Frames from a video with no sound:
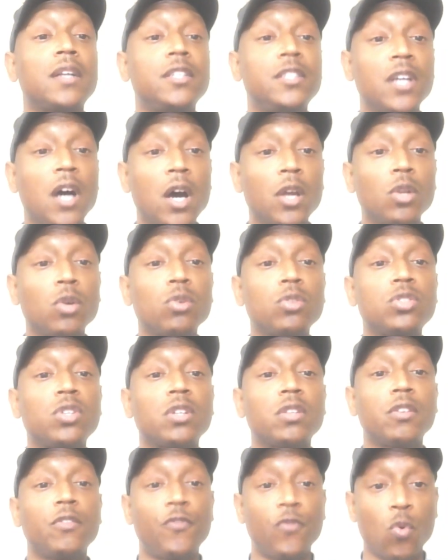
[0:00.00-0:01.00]
Donald
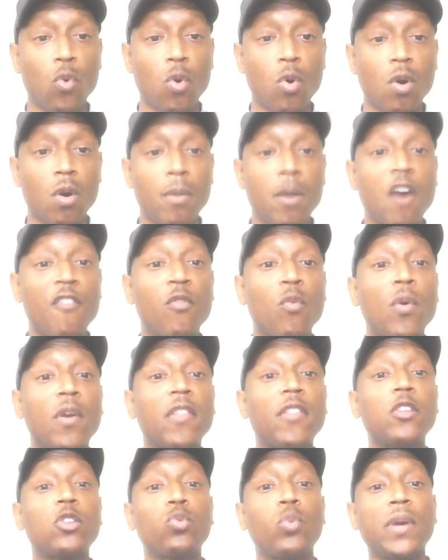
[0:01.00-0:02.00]
took the form of one of
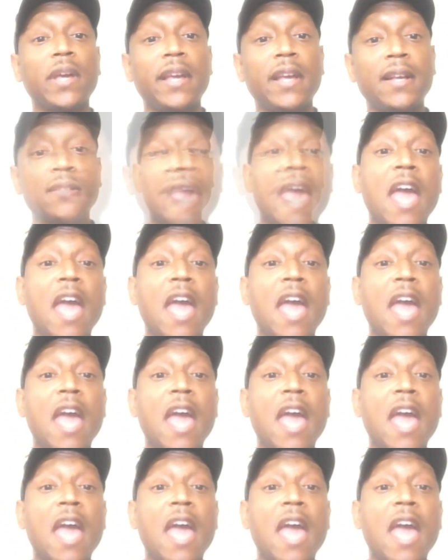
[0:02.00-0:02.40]
the twins